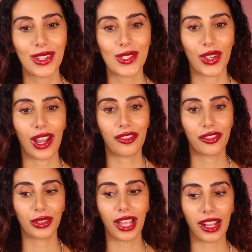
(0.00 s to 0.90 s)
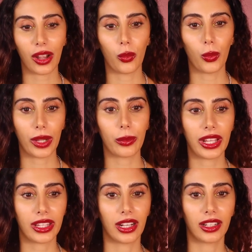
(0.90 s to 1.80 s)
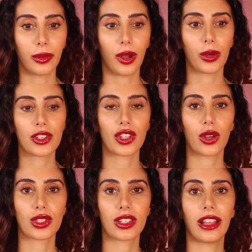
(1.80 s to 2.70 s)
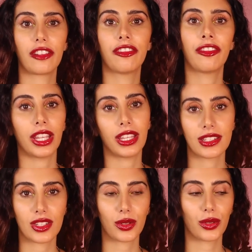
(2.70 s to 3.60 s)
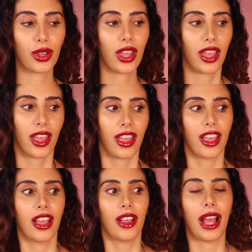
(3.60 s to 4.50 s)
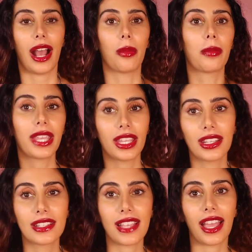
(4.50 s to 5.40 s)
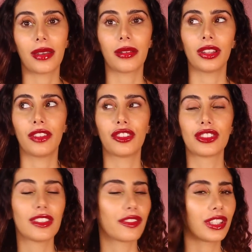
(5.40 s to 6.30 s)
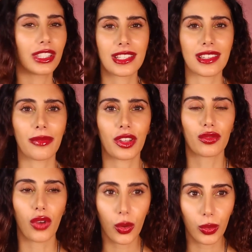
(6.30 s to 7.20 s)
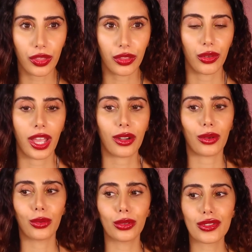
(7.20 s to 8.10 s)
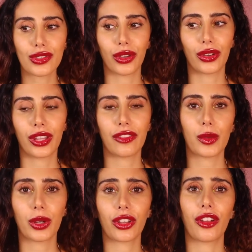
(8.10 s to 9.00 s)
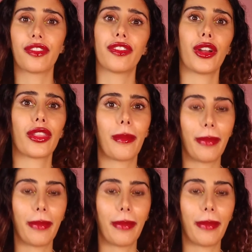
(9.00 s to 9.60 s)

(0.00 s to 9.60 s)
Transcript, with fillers: So I feel like when we're younger, we're always told to like fit into our peers and if you're different there's something wrong with you and also if you want to go further